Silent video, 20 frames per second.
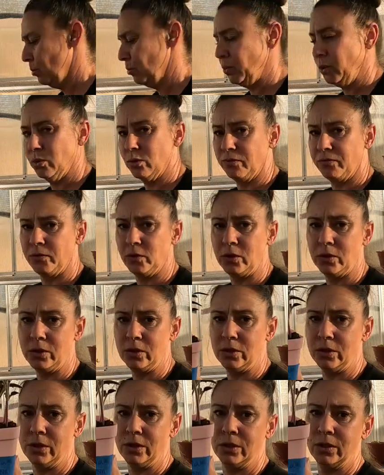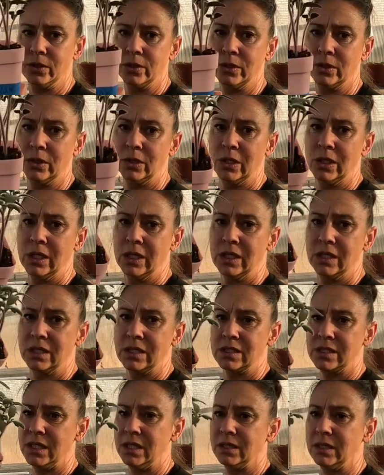beautiful
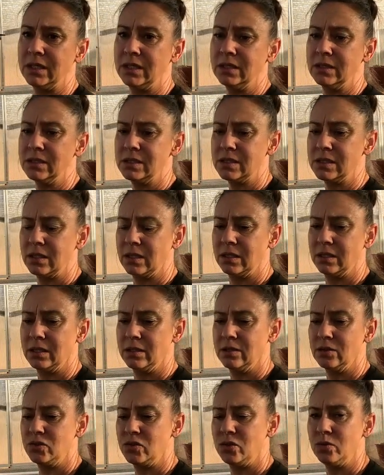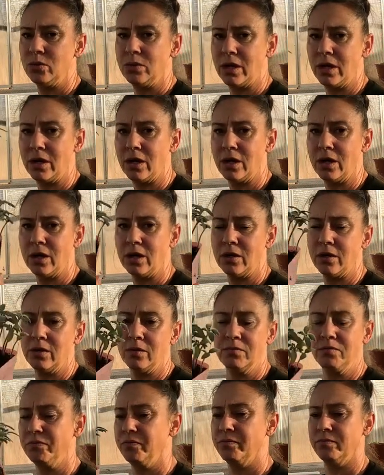seedlings to their,
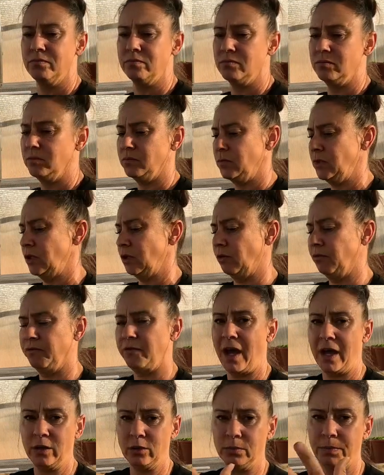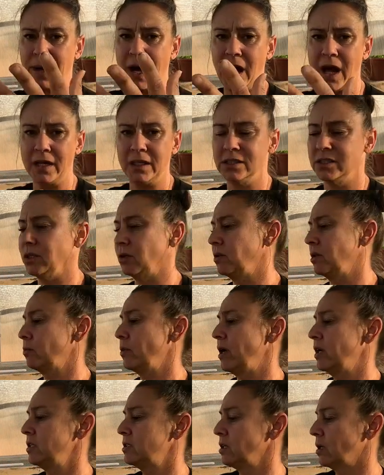you know, final pot until they're
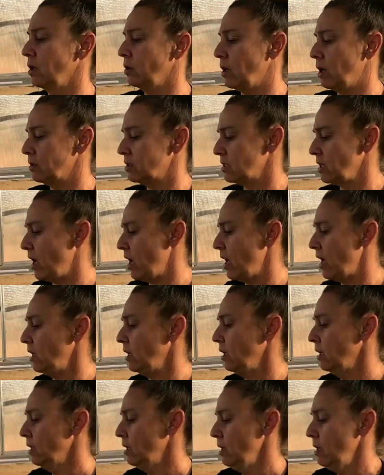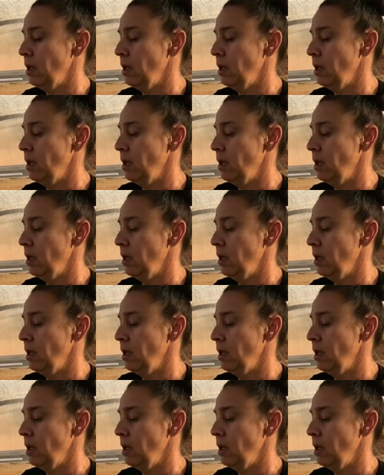ready to go outside.